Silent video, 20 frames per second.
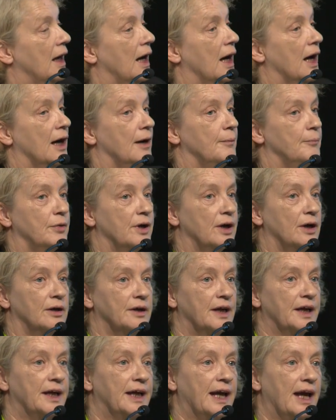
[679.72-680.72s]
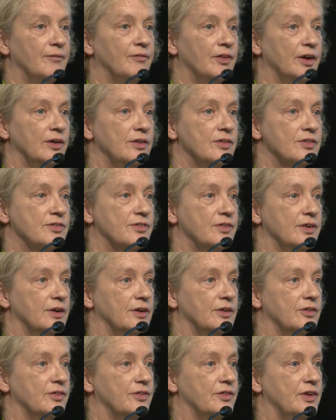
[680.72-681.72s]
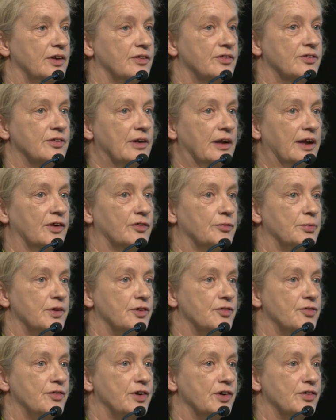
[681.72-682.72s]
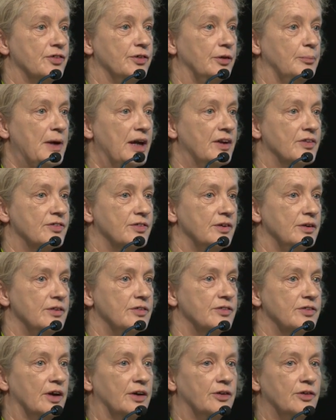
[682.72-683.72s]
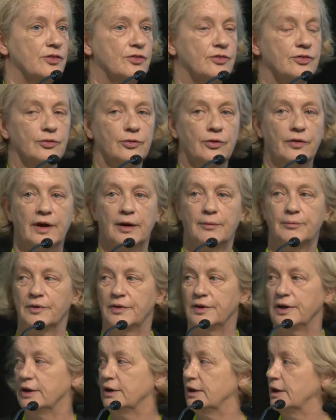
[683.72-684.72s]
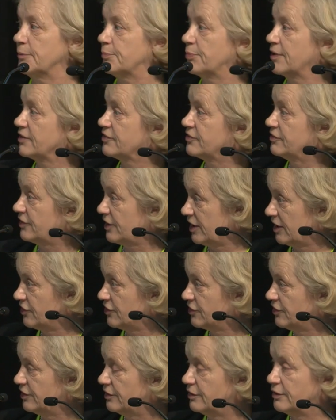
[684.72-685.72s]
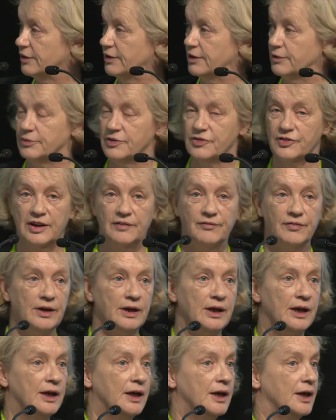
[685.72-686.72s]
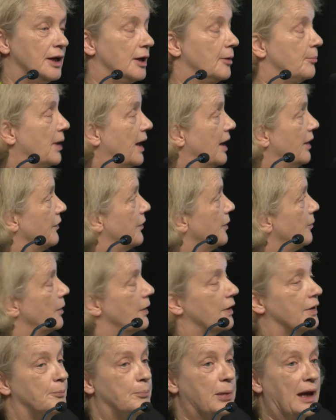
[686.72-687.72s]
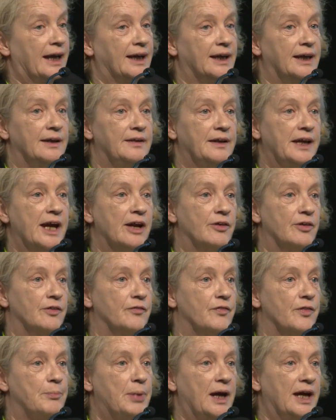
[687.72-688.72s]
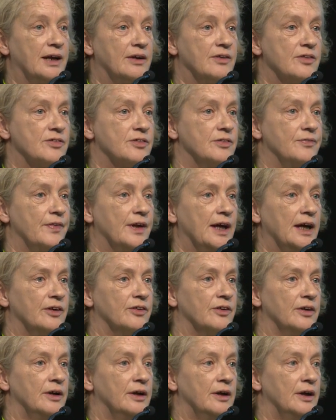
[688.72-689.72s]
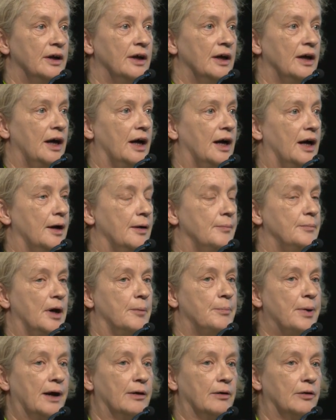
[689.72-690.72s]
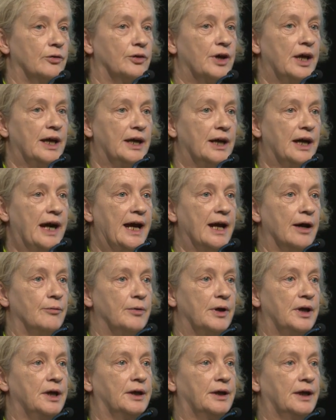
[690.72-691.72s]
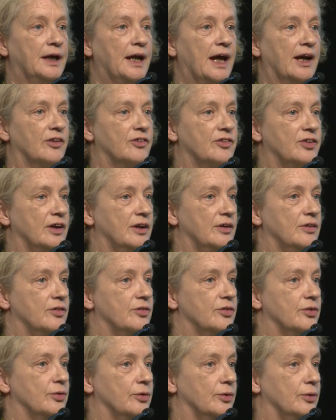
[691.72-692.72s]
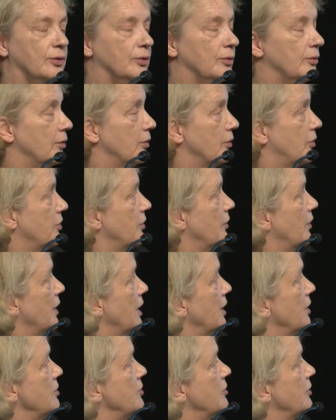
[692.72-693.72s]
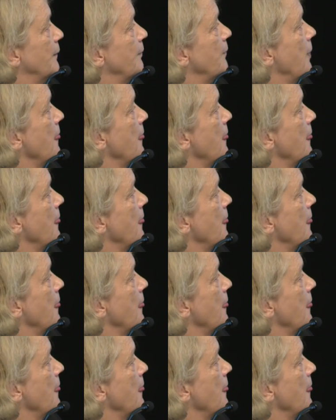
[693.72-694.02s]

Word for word: Um, we are getting evidence that this links with the traditional medicines, and you saw that with the earlier presentation that was given about the, the blank in the area of the patents of that, um, about looking at how we could connect into to those.